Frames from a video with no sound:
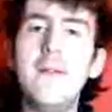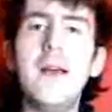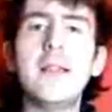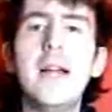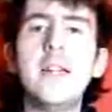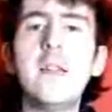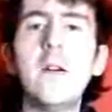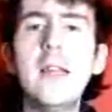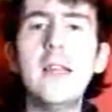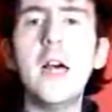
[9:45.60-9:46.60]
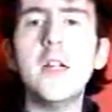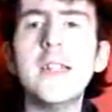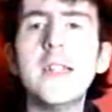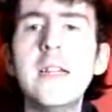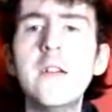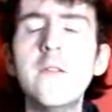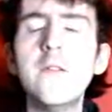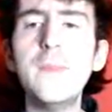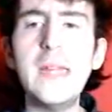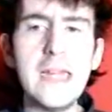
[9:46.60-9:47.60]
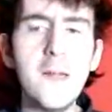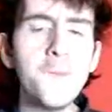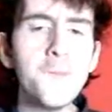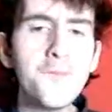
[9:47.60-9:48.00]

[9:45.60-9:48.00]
for the first time. She's got this hunch that there could be